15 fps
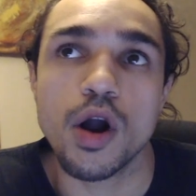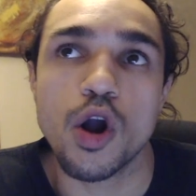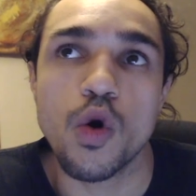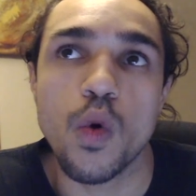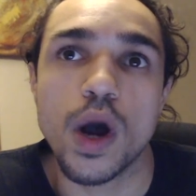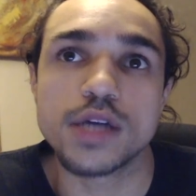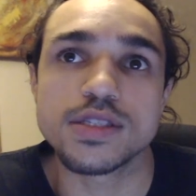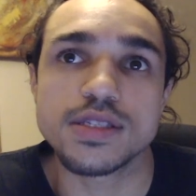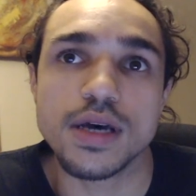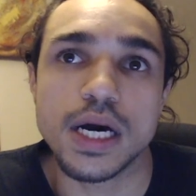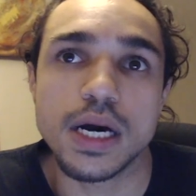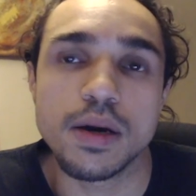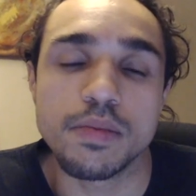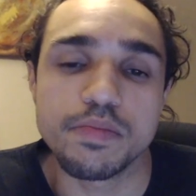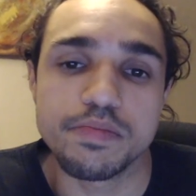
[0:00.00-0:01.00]

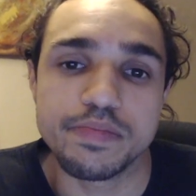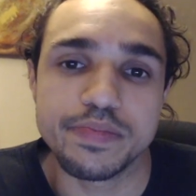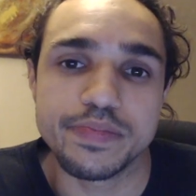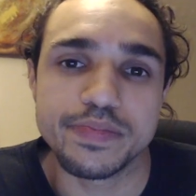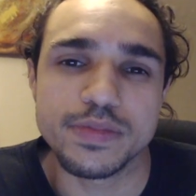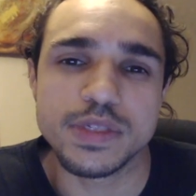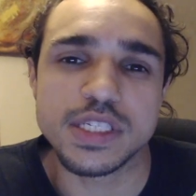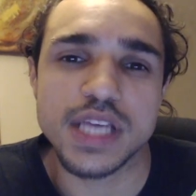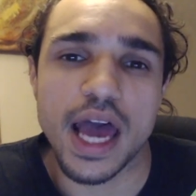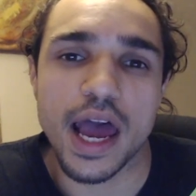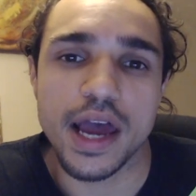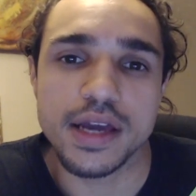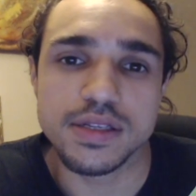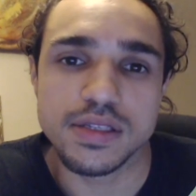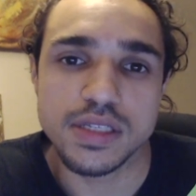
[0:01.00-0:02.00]
quantum
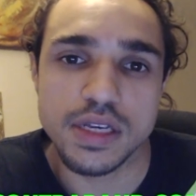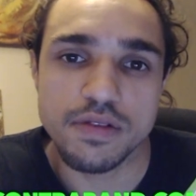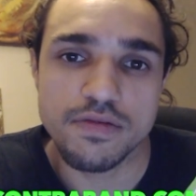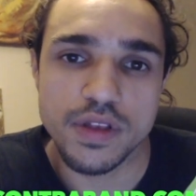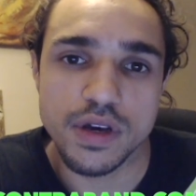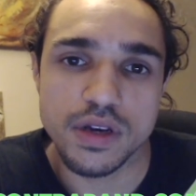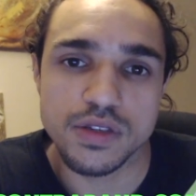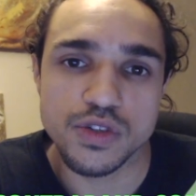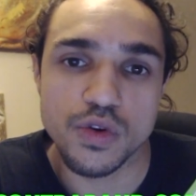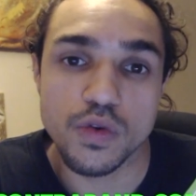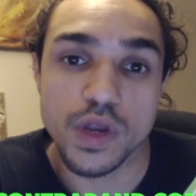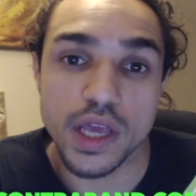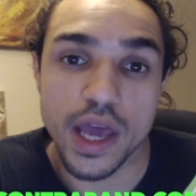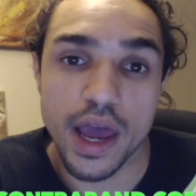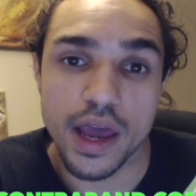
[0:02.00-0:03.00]
signs of the
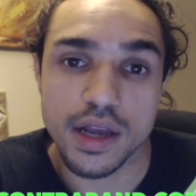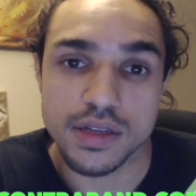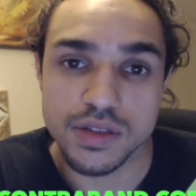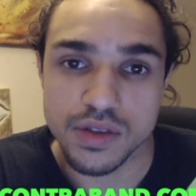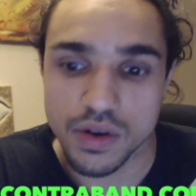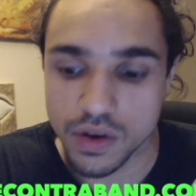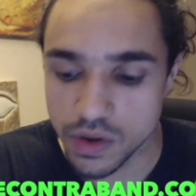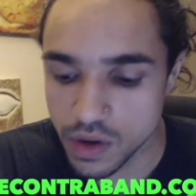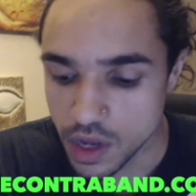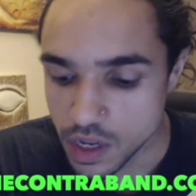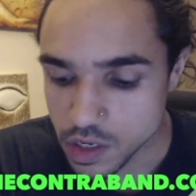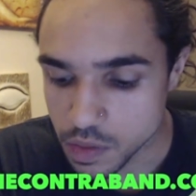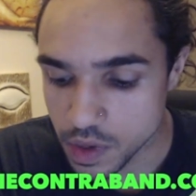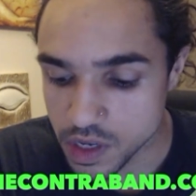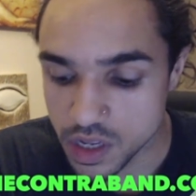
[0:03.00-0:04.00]
zodiac. So
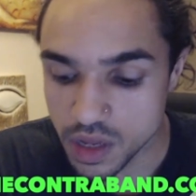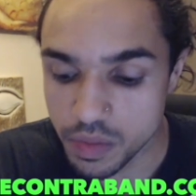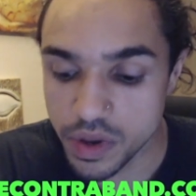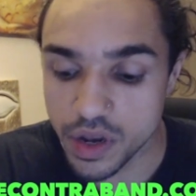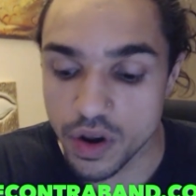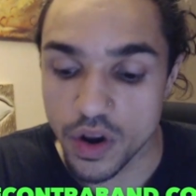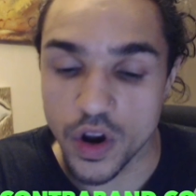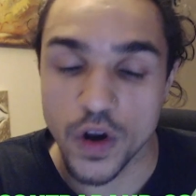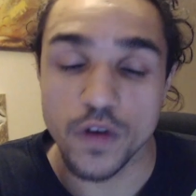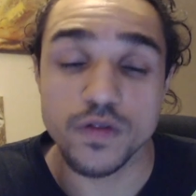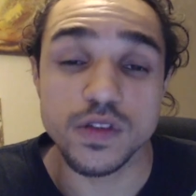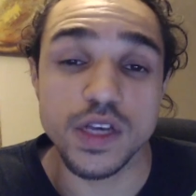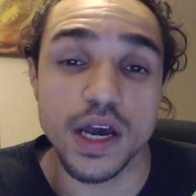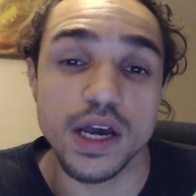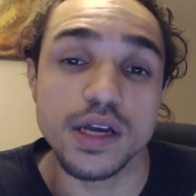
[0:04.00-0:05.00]
especially being an earth
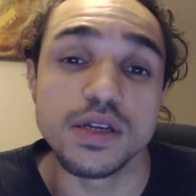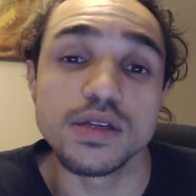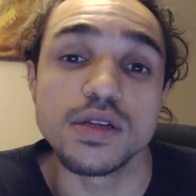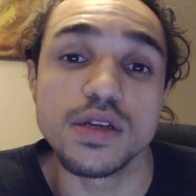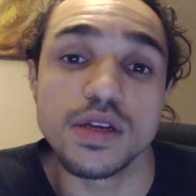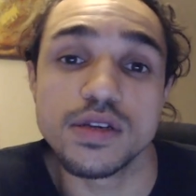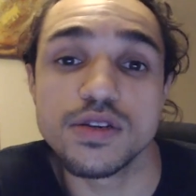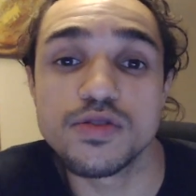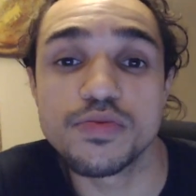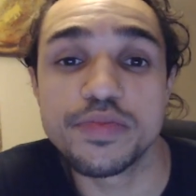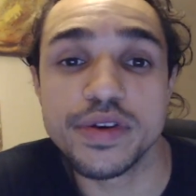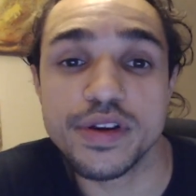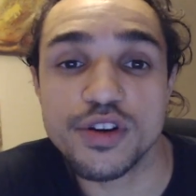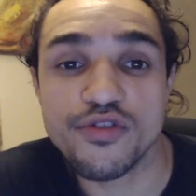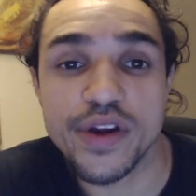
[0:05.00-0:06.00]
sign, you'll
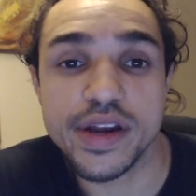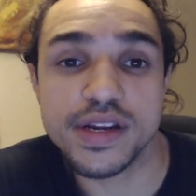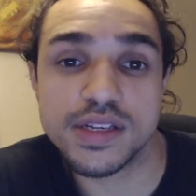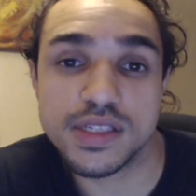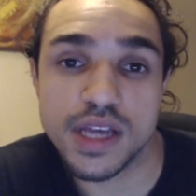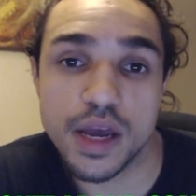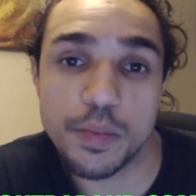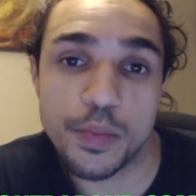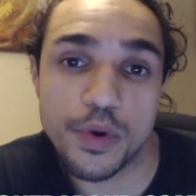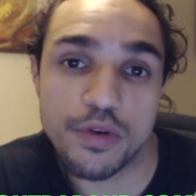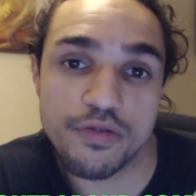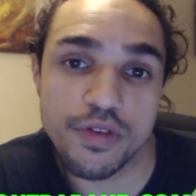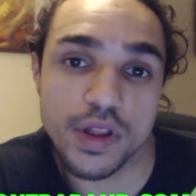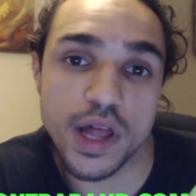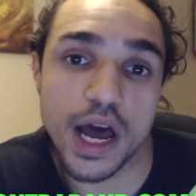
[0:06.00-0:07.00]
be a great example
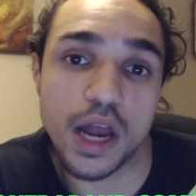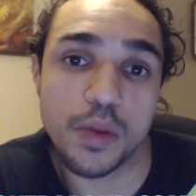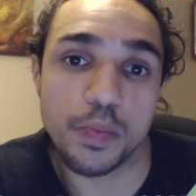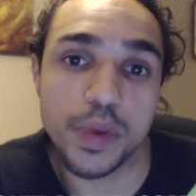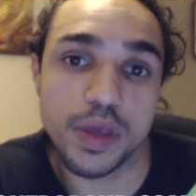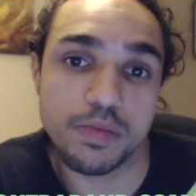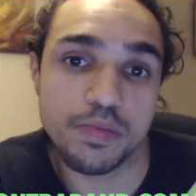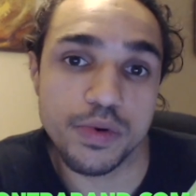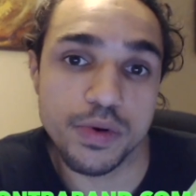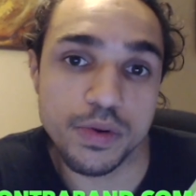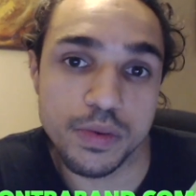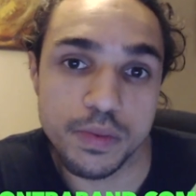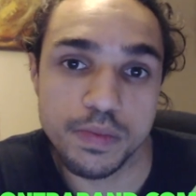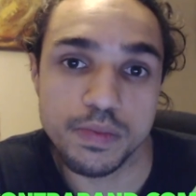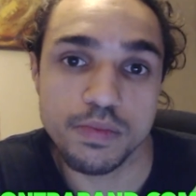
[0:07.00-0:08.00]
for a lot of
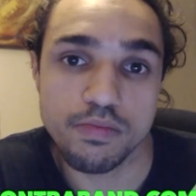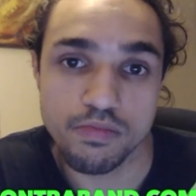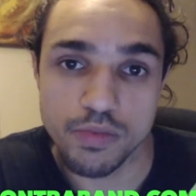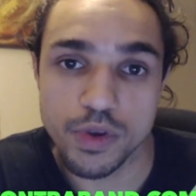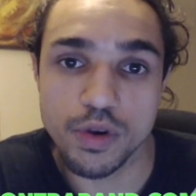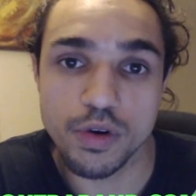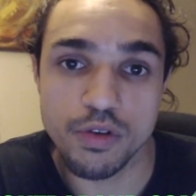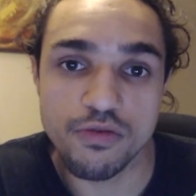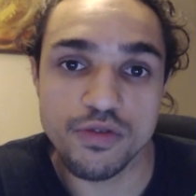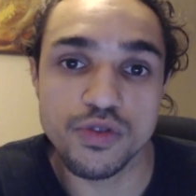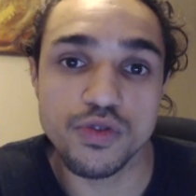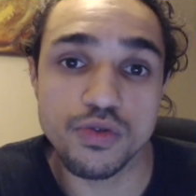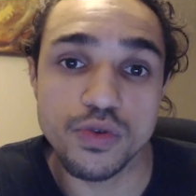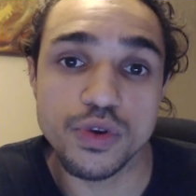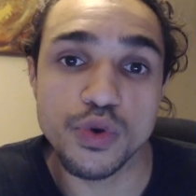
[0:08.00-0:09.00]
people, you know, if you
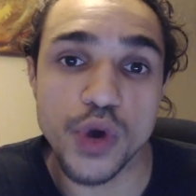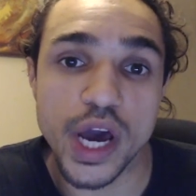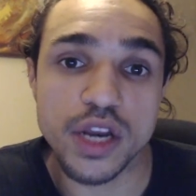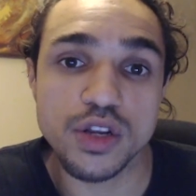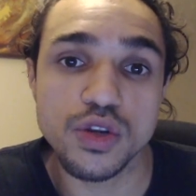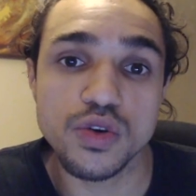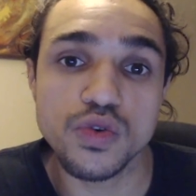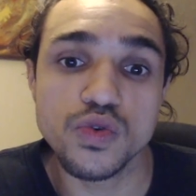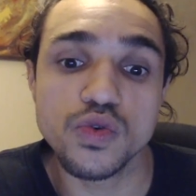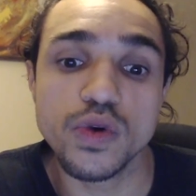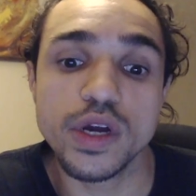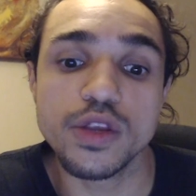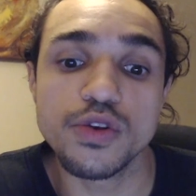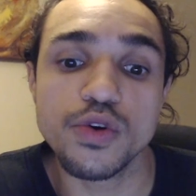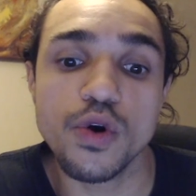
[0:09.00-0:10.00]
do what you got to do
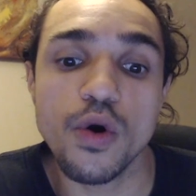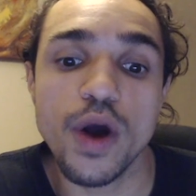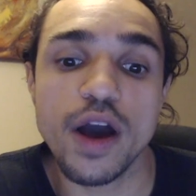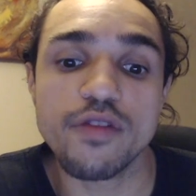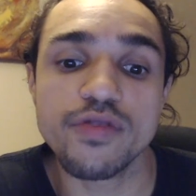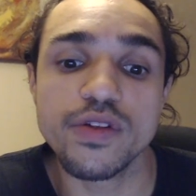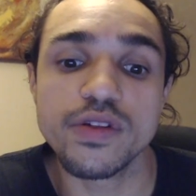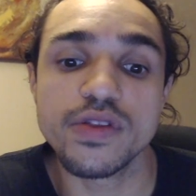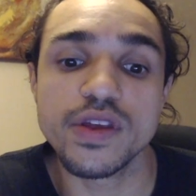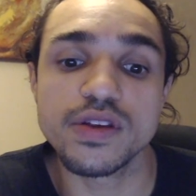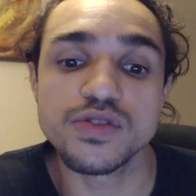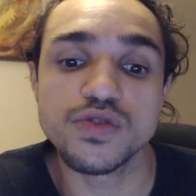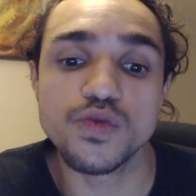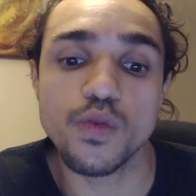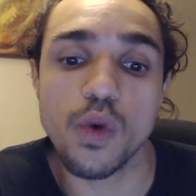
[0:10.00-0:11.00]
and you go after the
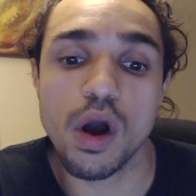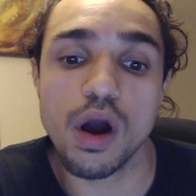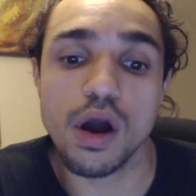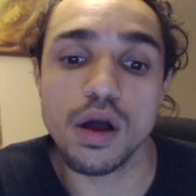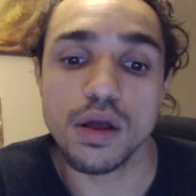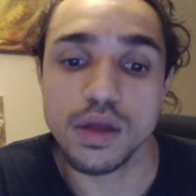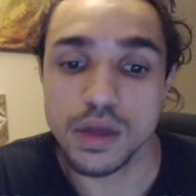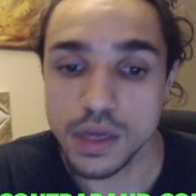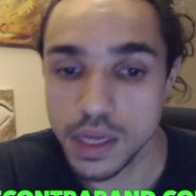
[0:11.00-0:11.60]
things you want.